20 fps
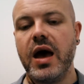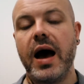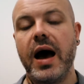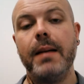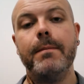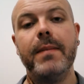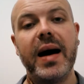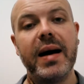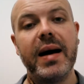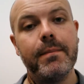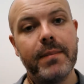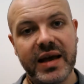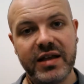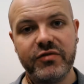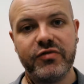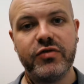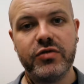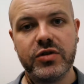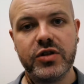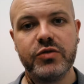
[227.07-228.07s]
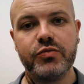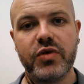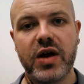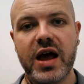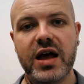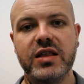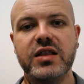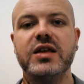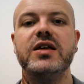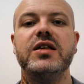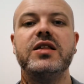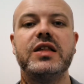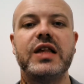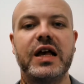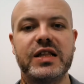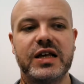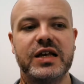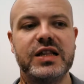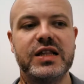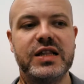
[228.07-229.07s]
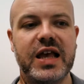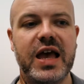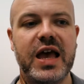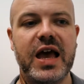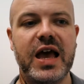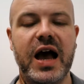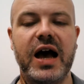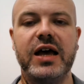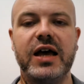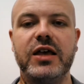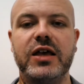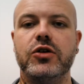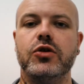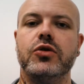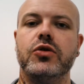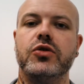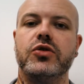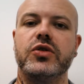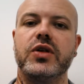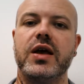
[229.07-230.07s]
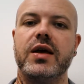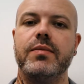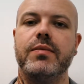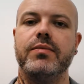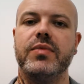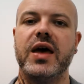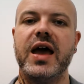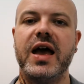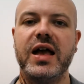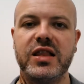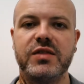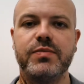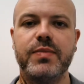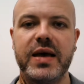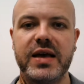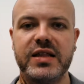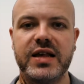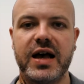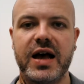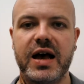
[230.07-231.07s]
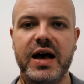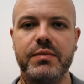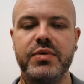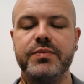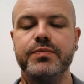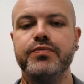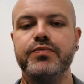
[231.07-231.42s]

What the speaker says: And my mindfulness practice, as I say, I use the Headspace app.